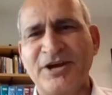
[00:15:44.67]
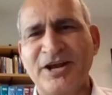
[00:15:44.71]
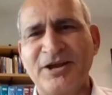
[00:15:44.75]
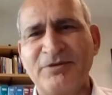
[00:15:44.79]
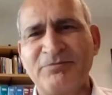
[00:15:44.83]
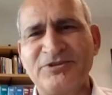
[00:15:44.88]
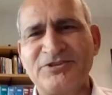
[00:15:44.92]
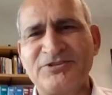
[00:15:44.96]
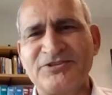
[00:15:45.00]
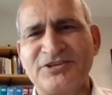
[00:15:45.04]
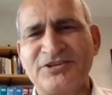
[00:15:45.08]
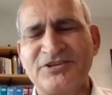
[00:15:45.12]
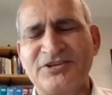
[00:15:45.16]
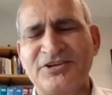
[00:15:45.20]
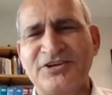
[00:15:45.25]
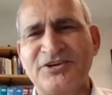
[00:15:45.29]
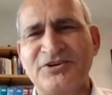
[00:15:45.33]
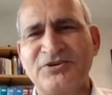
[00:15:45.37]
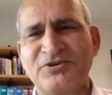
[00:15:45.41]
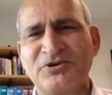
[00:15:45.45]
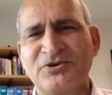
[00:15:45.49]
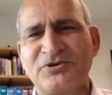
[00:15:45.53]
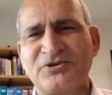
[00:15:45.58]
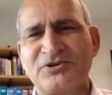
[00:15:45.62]
Prime Minister
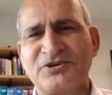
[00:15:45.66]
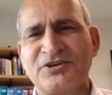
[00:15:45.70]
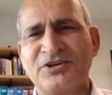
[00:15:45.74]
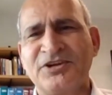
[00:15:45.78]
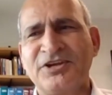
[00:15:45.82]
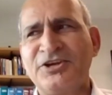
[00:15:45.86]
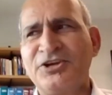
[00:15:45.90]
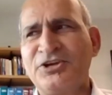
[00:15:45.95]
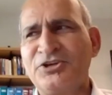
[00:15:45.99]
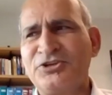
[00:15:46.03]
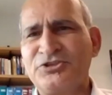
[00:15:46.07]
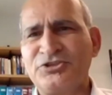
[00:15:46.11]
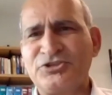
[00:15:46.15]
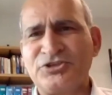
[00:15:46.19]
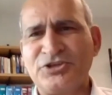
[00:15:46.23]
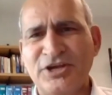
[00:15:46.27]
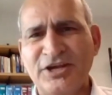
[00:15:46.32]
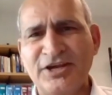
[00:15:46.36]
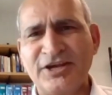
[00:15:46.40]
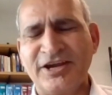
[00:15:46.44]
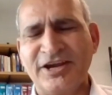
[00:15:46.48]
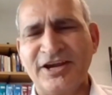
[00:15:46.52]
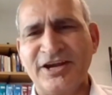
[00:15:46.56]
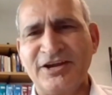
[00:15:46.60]
did not
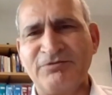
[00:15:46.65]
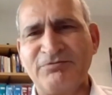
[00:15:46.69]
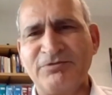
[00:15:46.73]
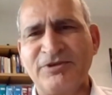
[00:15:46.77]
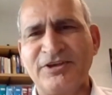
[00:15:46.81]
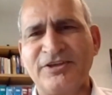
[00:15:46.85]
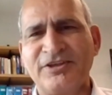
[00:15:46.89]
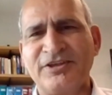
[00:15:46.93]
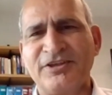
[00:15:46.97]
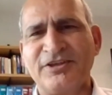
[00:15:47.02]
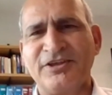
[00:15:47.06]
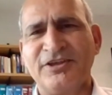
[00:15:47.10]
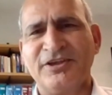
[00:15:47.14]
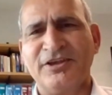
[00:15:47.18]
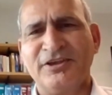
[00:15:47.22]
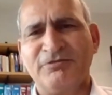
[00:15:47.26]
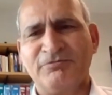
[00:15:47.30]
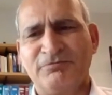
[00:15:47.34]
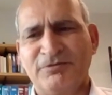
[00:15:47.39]
shake hand with